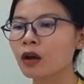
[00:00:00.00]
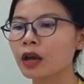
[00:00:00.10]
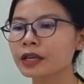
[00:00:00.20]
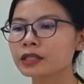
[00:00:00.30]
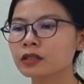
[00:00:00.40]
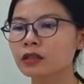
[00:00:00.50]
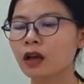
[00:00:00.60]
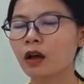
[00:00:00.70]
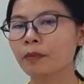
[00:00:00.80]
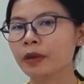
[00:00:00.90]
is
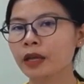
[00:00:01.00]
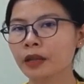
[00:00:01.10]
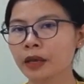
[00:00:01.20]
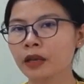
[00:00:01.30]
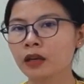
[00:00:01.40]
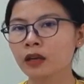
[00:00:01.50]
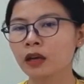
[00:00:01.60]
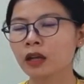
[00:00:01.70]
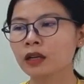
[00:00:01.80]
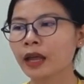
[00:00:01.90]
a building
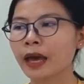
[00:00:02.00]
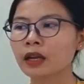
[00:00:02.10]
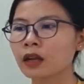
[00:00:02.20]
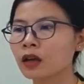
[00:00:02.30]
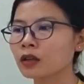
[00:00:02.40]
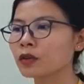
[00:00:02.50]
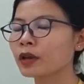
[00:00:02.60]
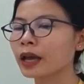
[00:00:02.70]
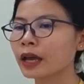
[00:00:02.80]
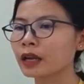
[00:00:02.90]
that you
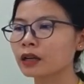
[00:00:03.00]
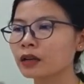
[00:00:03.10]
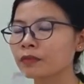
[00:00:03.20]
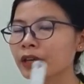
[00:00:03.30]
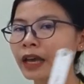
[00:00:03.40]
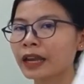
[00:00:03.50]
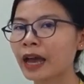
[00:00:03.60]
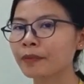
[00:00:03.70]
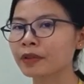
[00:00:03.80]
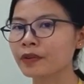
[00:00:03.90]
can we can
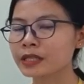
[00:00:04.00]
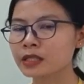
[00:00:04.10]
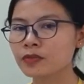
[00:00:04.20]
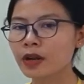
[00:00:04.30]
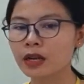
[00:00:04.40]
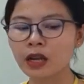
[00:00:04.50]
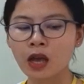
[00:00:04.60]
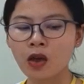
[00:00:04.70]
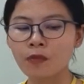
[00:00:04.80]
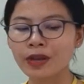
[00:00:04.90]
have the restaurant
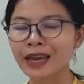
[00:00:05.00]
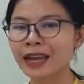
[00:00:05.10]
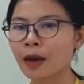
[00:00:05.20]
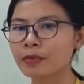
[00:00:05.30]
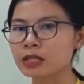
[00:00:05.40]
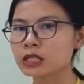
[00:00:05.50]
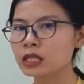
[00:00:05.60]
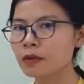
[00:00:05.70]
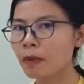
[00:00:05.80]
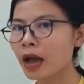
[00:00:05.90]
we can have the
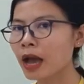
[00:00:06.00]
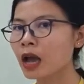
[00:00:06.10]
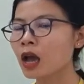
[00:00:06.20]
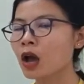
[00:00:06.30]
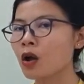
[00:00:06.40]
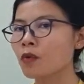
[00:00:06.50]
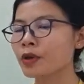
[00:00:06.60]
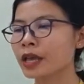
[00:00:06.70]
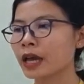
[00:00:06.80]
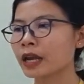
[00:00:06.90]
cinema
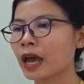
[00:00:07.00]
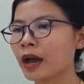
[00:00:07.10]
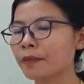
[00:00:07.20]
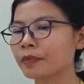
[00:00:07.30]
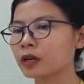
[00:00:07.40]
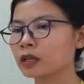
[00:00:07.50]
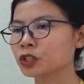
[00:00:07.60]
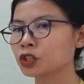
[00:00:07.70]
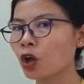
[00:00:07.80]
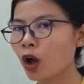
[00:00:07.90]
we can have uh,
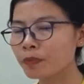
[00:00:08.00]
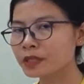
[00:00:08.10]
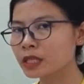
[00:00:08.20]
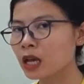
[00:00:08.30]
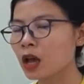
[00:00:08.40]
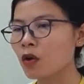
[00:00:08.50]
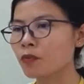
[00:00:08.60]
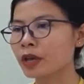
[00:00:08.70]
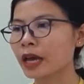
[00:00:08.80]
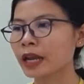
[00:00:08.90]
shops
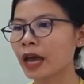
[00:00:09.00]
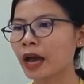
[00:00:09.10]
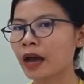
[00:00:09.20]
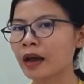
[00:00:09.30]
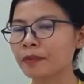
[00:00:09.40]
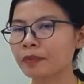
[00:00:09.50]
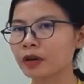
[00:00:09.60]
uh, can have